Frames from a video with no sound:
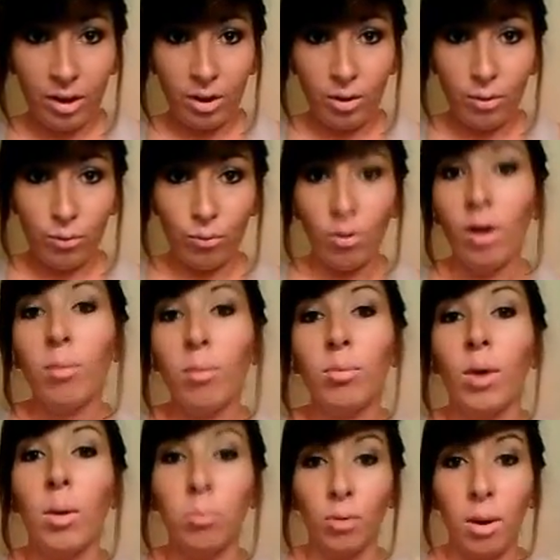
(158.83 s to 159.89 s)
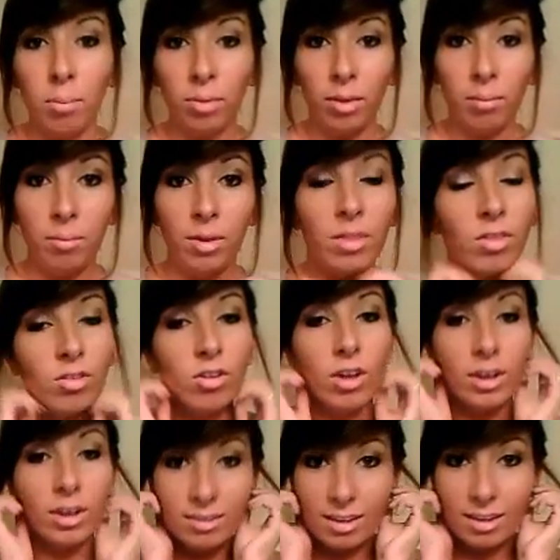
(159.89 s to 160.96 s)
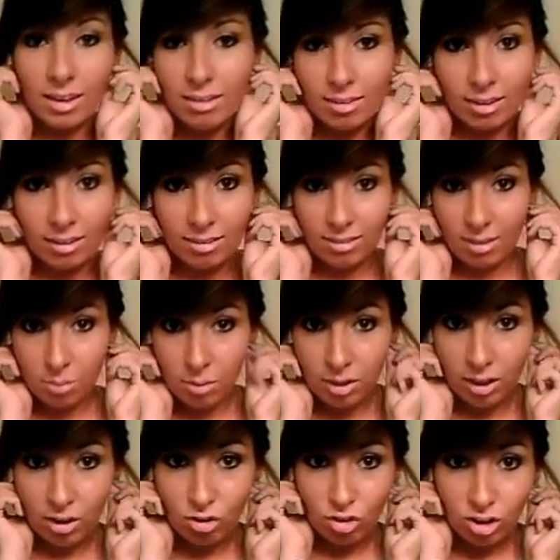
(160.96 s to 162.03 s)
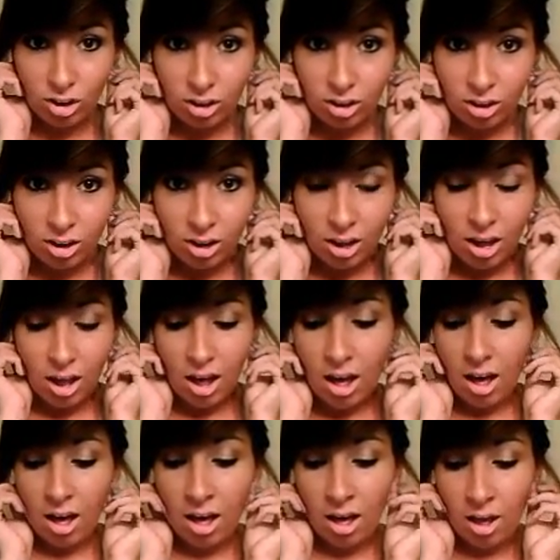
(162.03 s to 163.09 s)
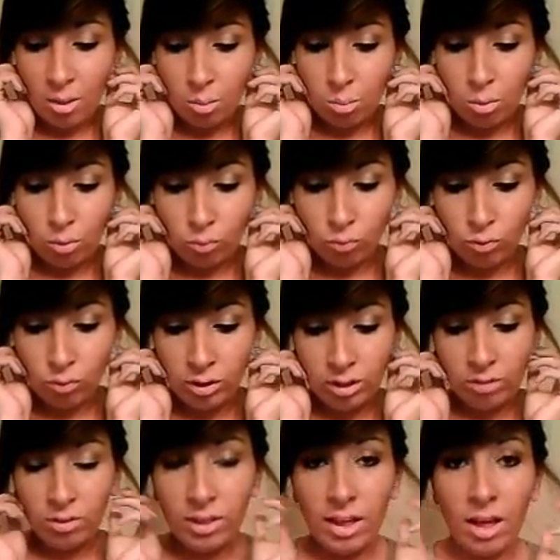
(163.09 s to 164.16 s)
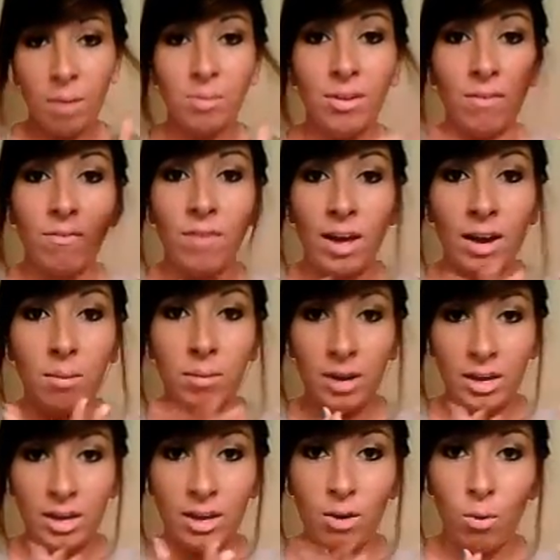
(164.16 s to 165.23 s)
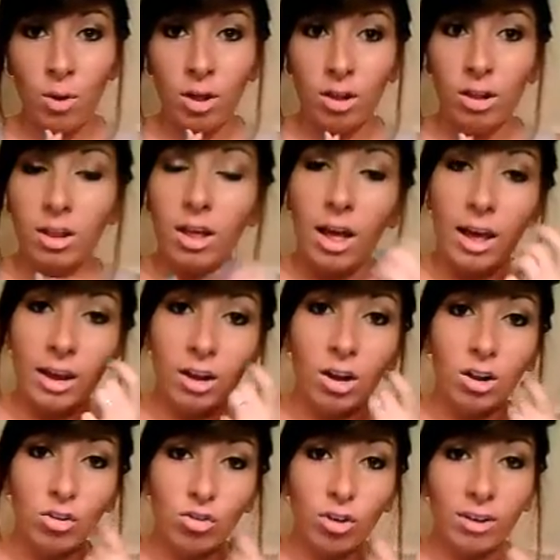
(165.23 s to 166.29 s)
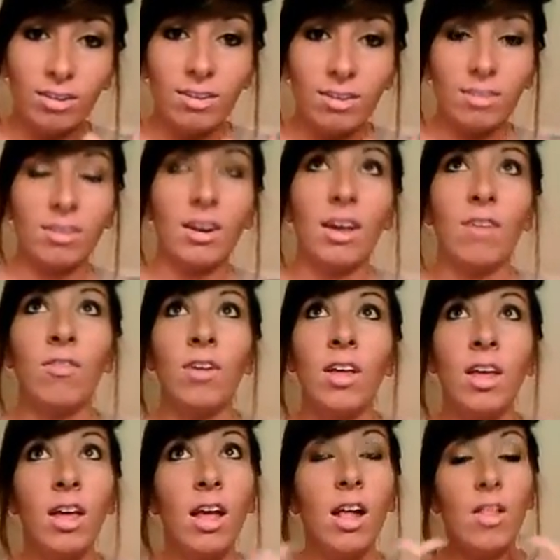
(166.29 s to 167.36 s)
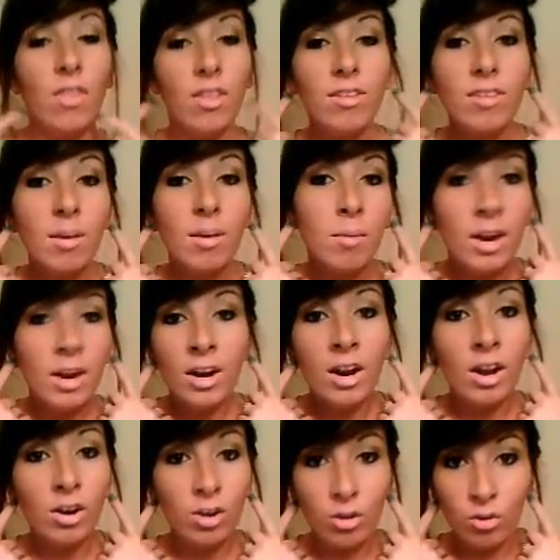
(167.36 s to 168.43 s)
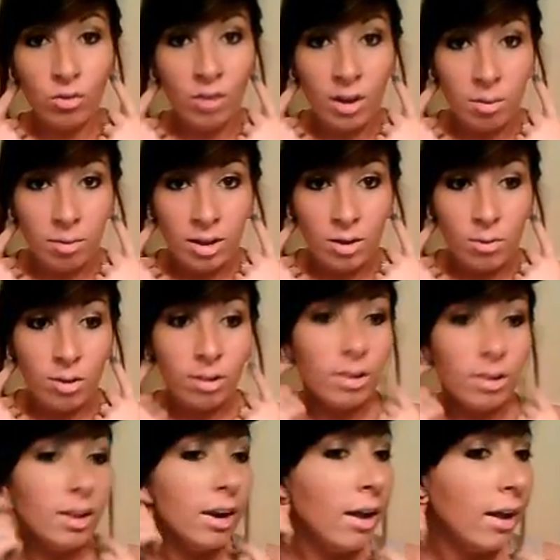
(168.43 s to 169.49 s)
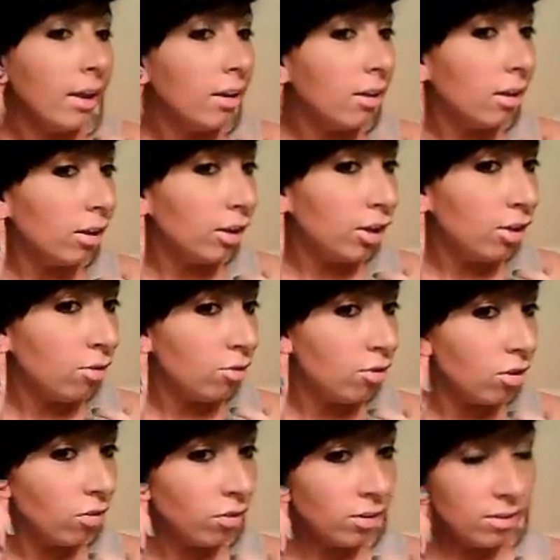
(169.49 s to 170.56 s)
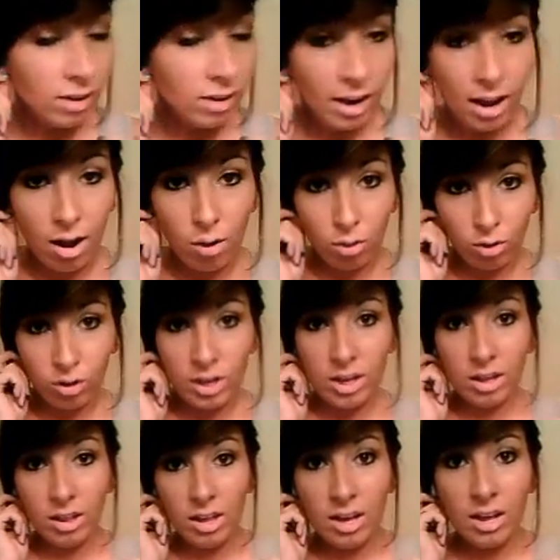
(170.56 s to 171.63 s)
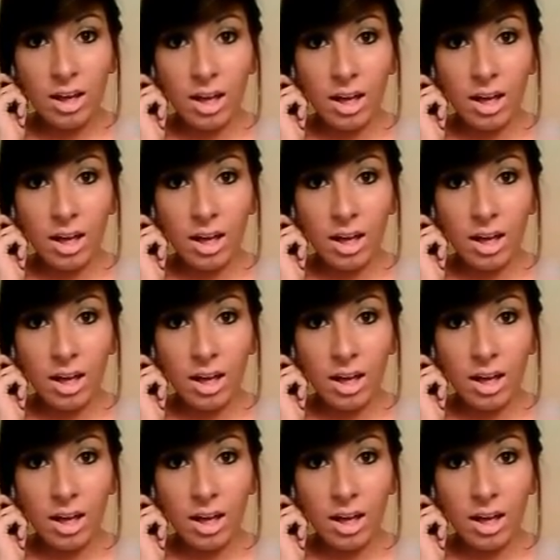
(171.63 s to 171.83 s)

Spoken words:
Rub them. That's all I can say is, like, stimulation really, really helps, and vitamin E oil. I cannot stress this enough. This time I did not use vitamin E oil, and I can tell a huge difference in how they're healing.